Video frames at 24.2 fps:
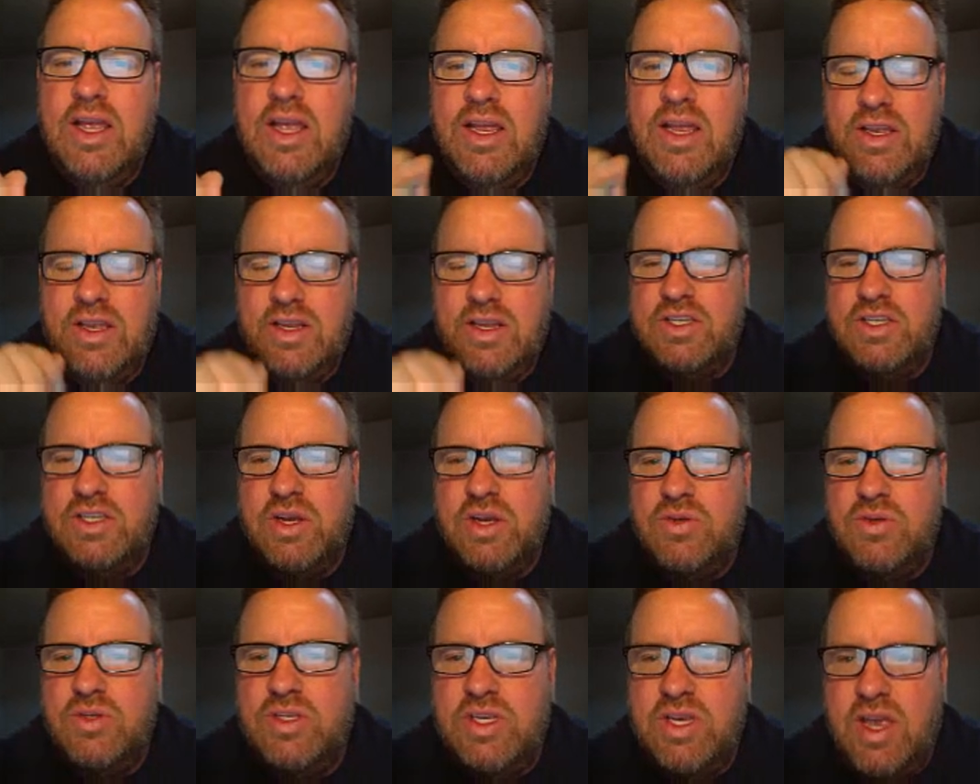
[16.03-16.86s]

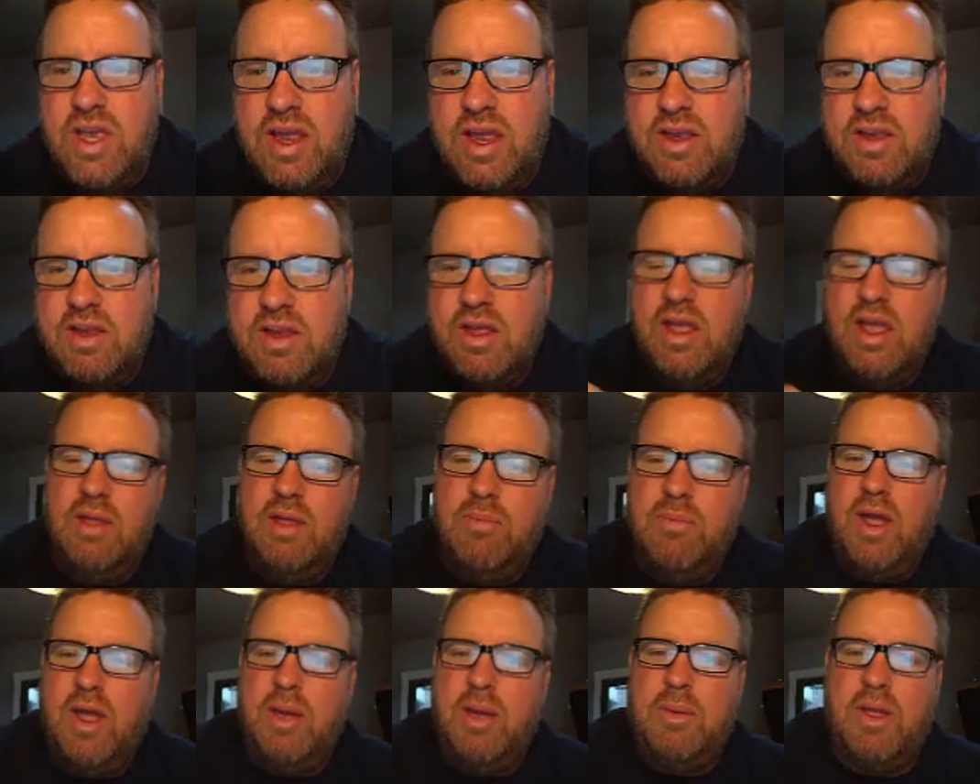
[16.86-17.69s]
dissociate. And
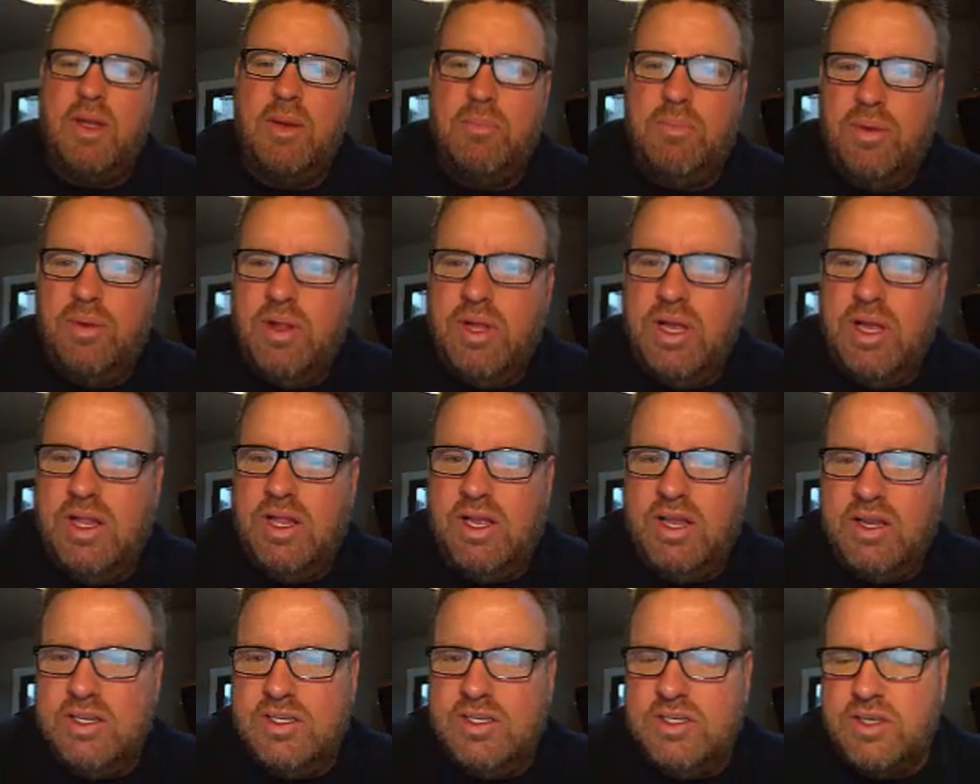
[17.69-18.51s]
by completely
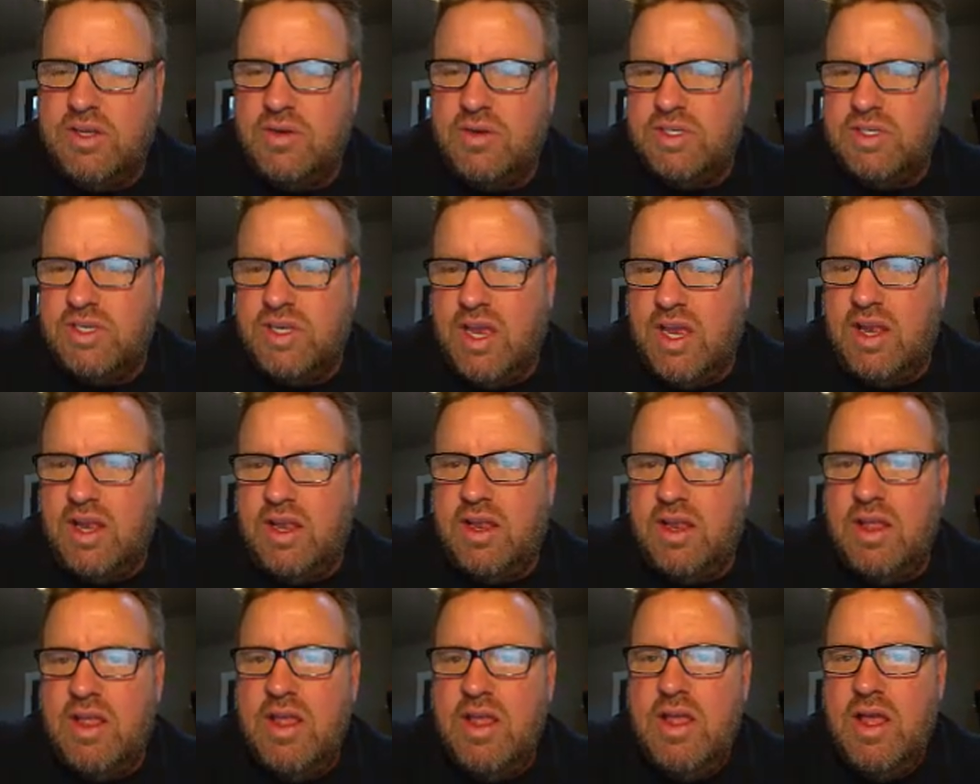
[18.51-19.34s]
dissociate,
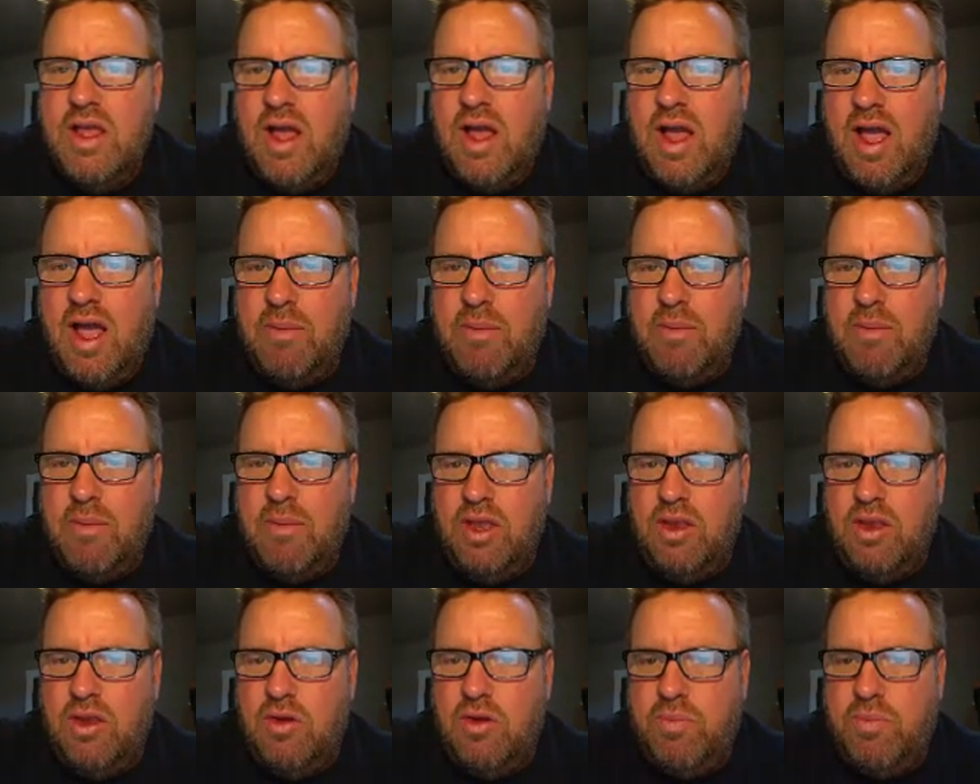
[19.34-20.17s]
I mean
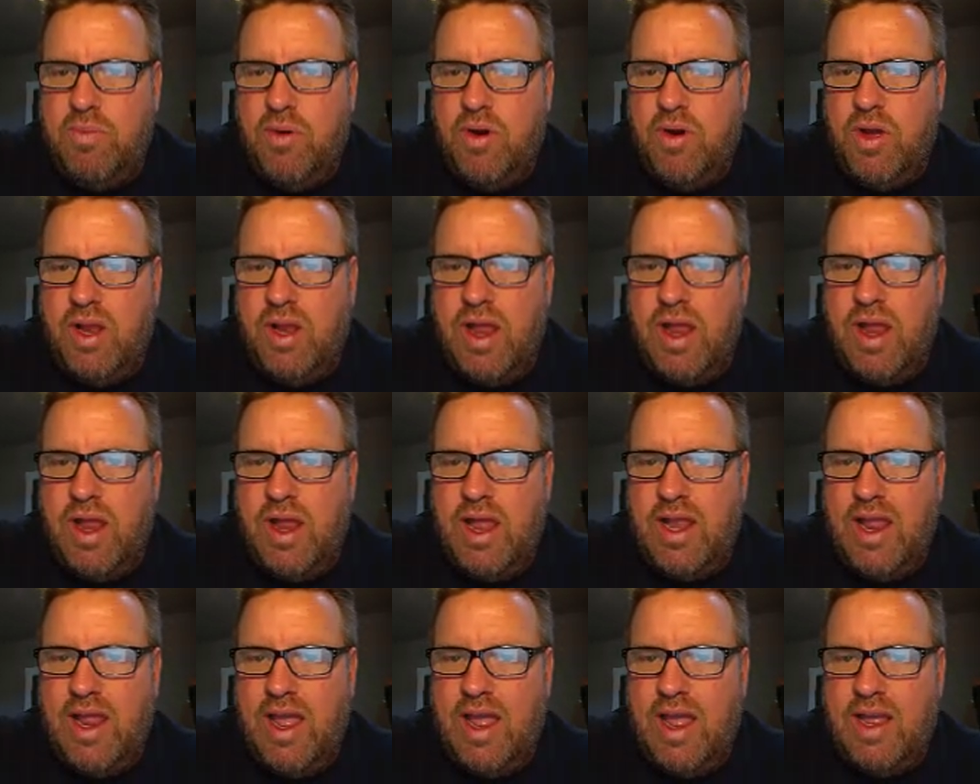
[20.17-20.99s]
you put
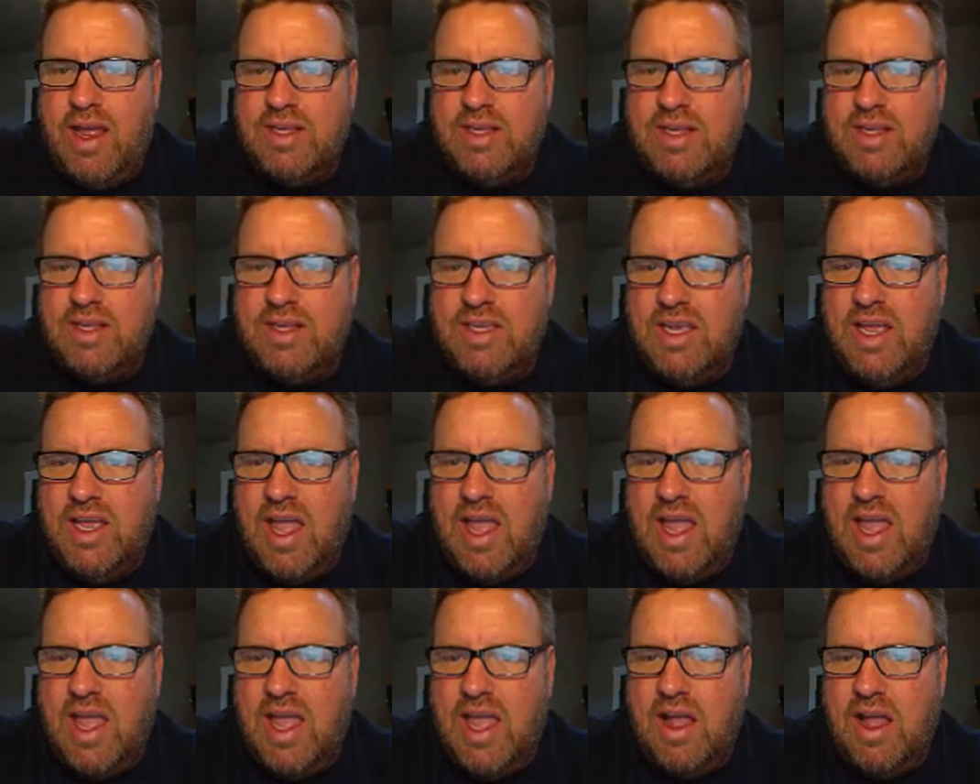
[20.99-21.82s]

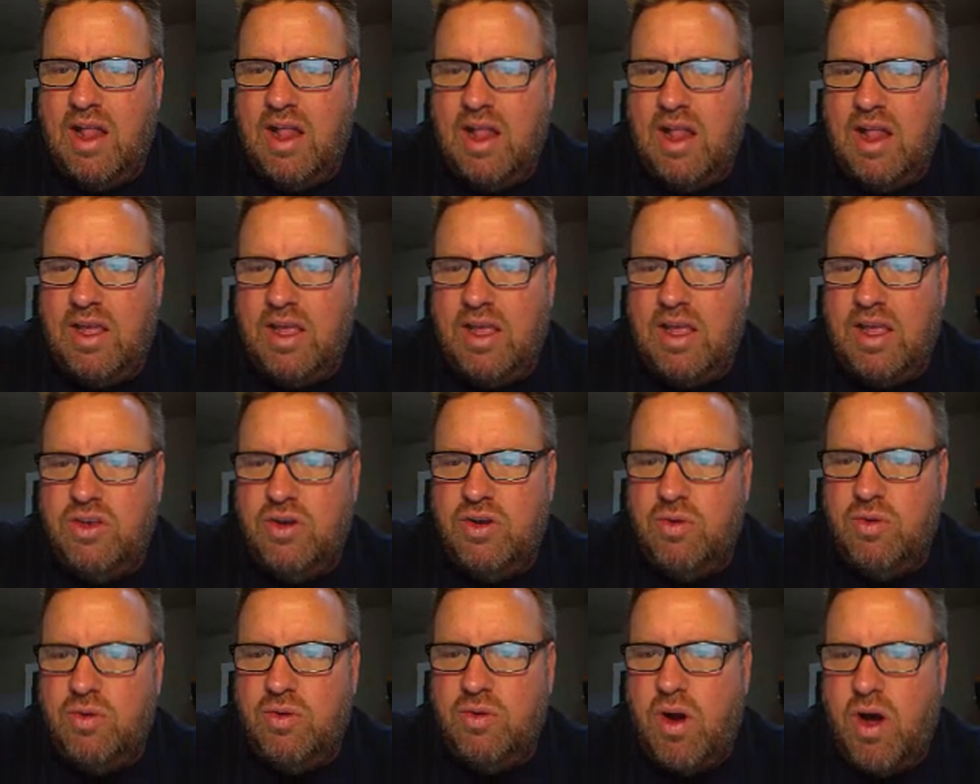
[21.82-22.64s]
NaCl into
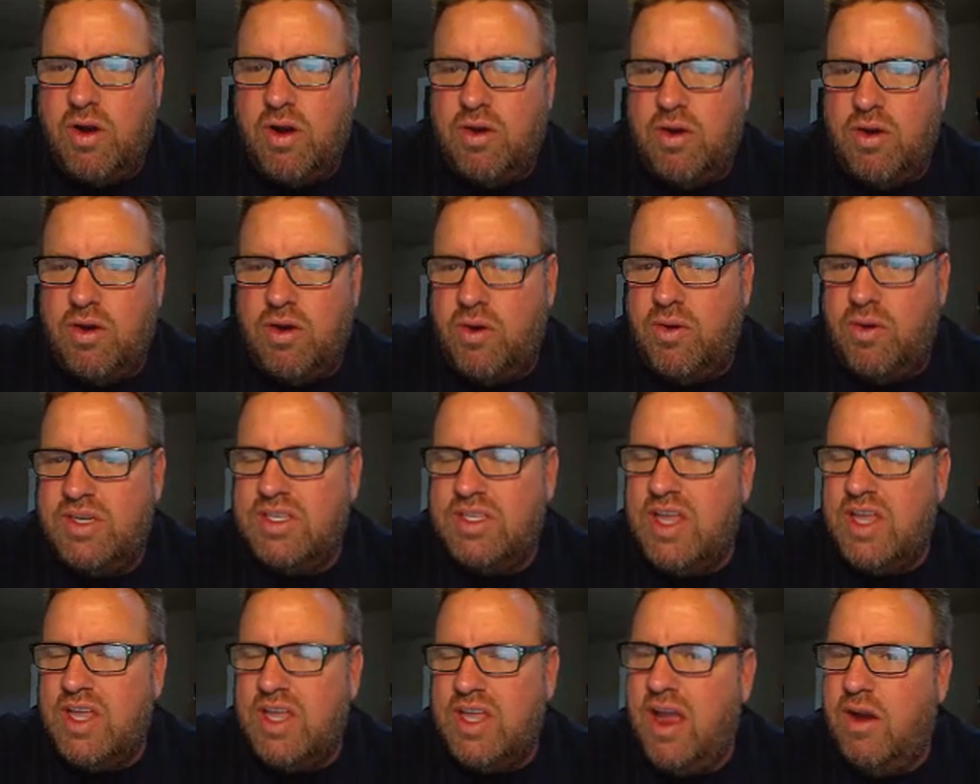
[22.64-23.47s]
water. Notice
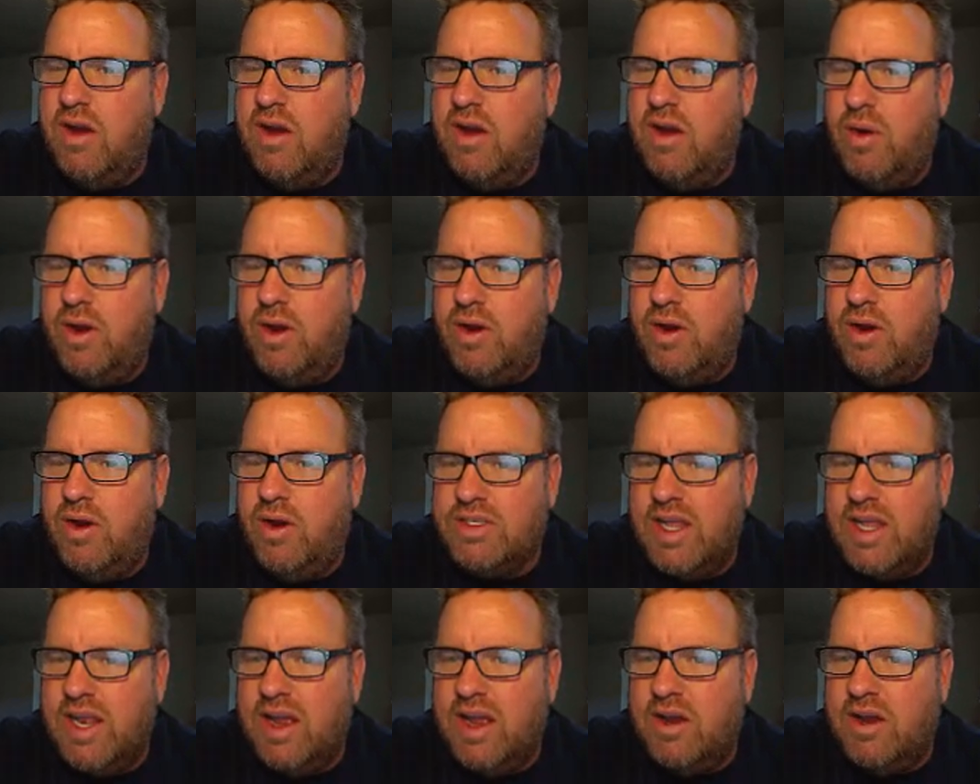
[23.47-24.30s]
the arrow here, because
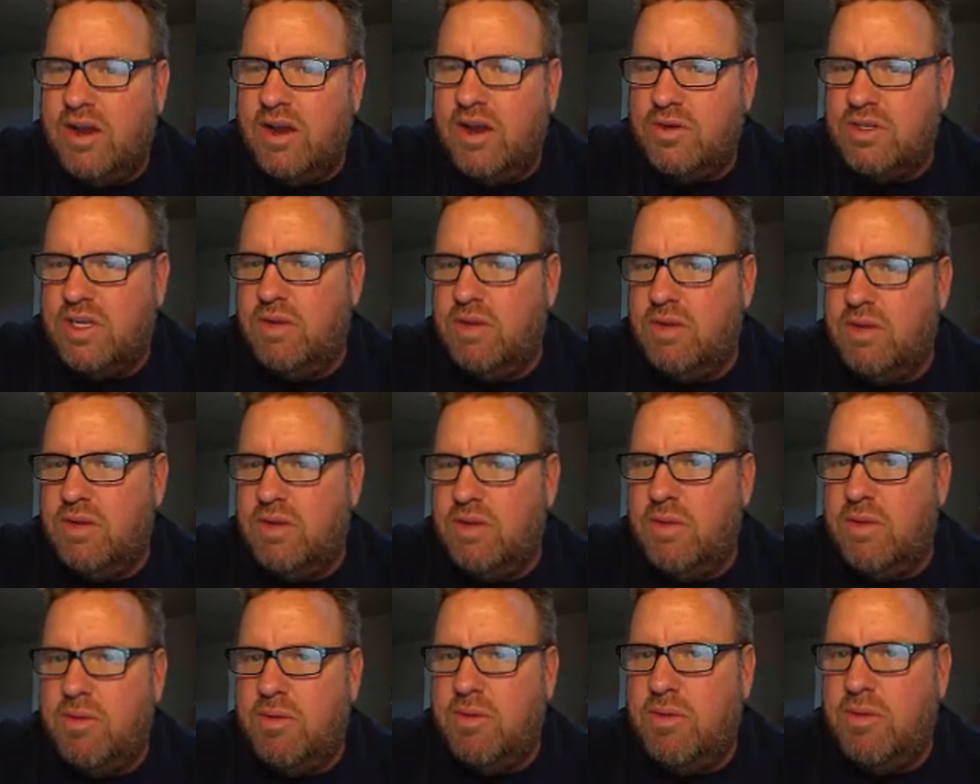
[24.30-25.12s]
that arrow is going to
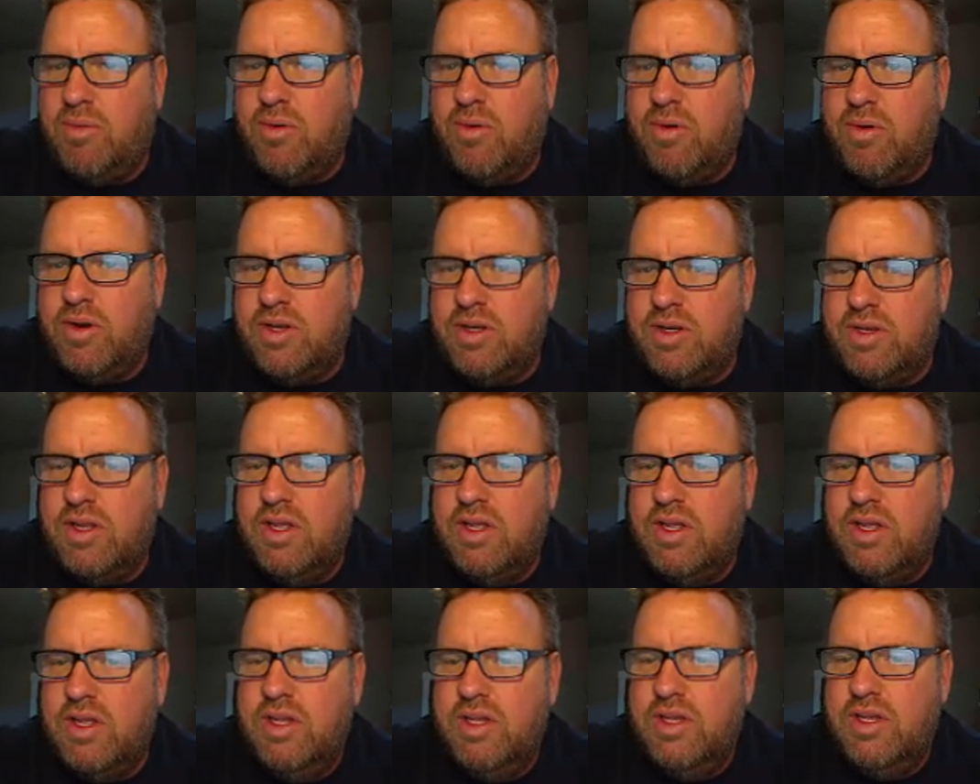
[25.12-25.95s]
become important
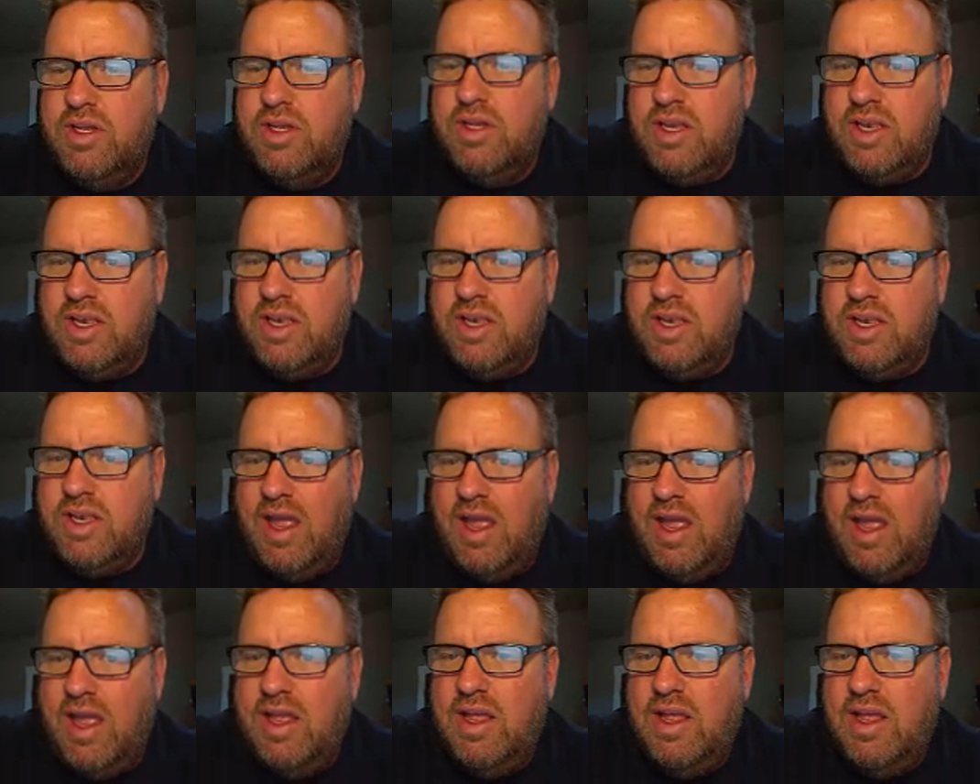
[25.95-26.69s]
today.